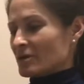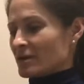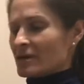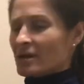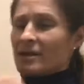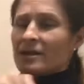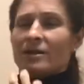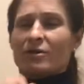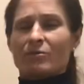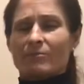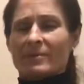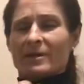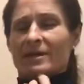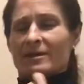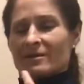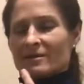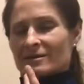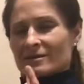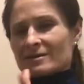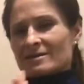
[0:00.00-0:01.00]
little
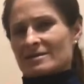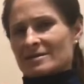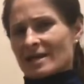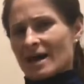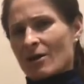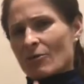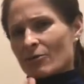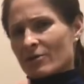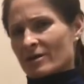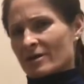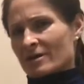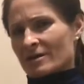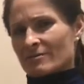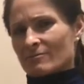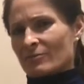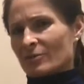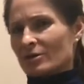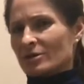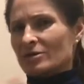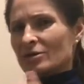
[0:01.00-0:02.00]
bit sour,
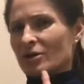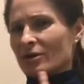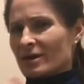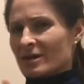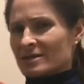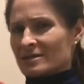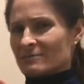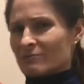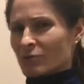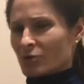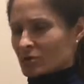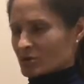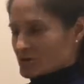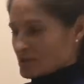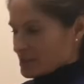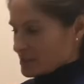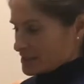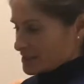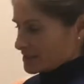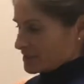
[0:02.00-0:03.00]
but not as much
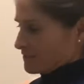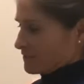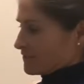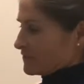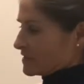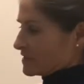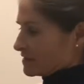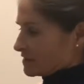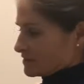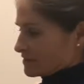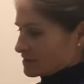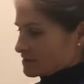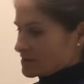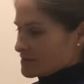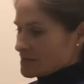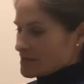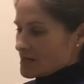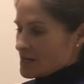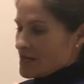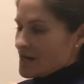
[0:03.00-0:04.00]
as the vinegar.
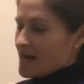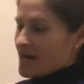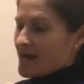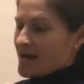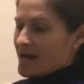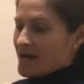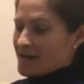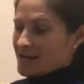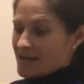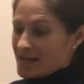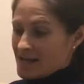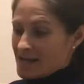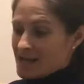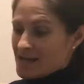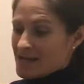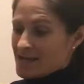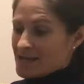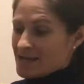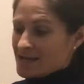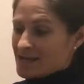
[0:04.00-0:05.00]
And
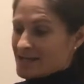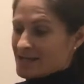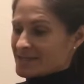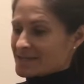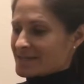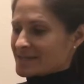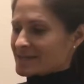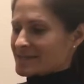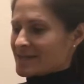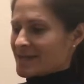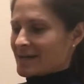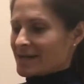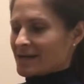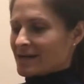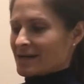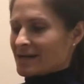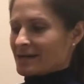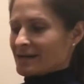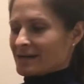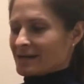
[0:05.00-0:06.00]
this is like
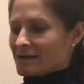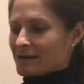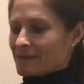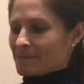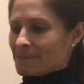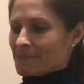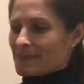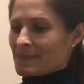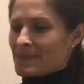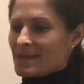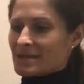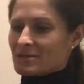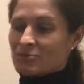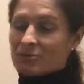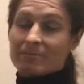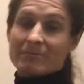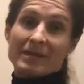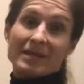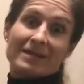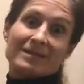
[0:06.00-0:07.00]
this will
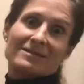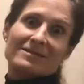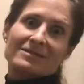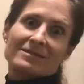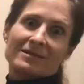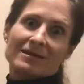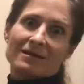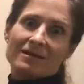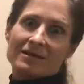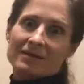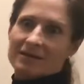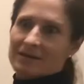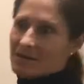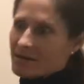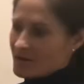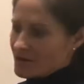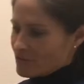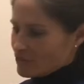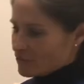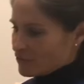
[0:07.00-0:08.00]
be the starter
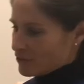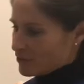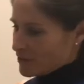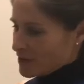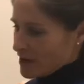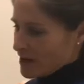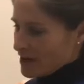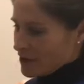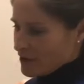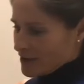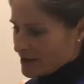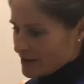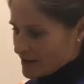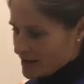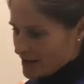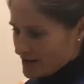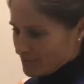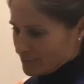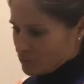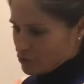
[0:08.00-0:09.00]
for our
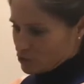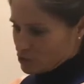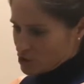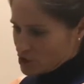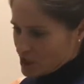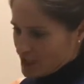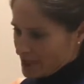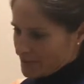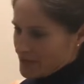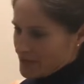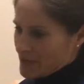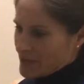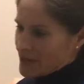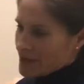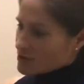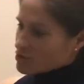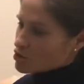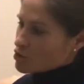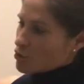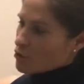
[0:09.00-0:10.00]
kombucha.
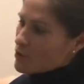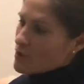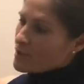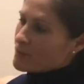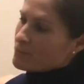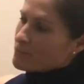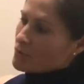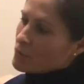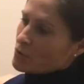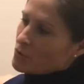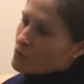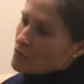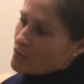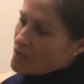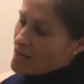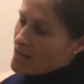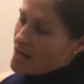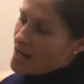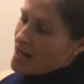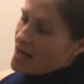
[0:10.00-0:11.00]
So we'll pour
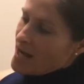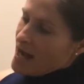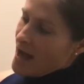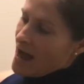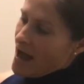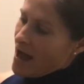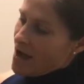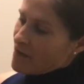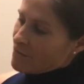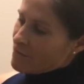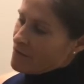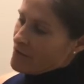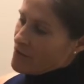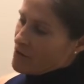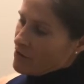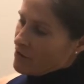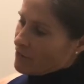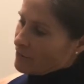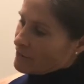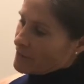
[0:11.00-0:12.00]
half
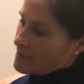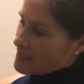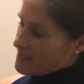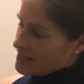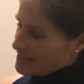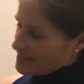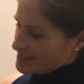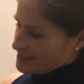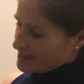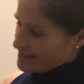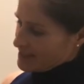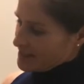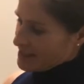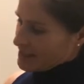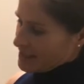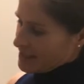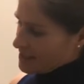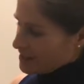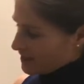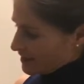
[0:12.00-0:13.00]
of this in
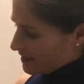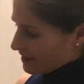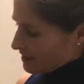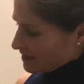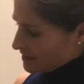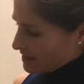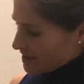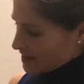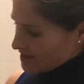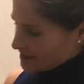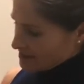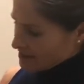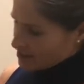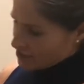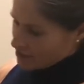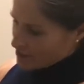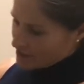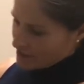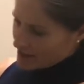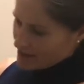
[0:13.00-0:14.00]
here and the
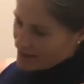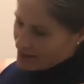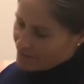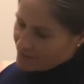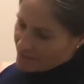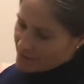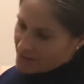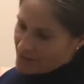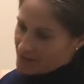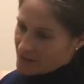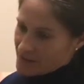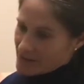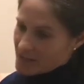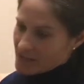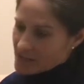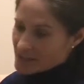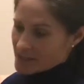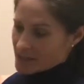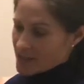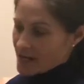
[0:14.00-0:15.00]
other half in
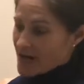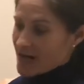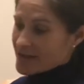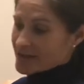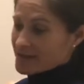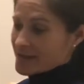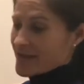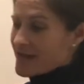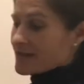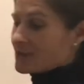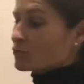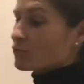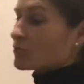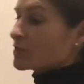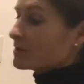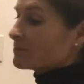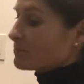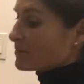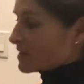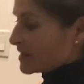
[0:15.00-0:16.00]
here, and then we'll
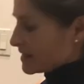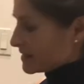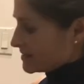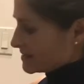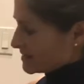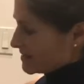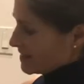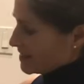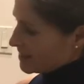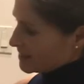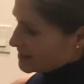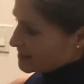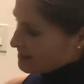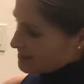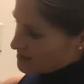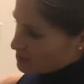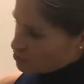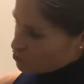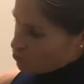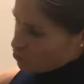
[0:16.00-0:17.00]
place the
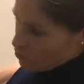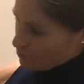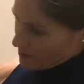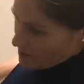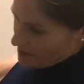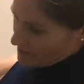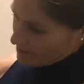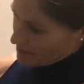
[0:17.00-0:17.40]
Scooby.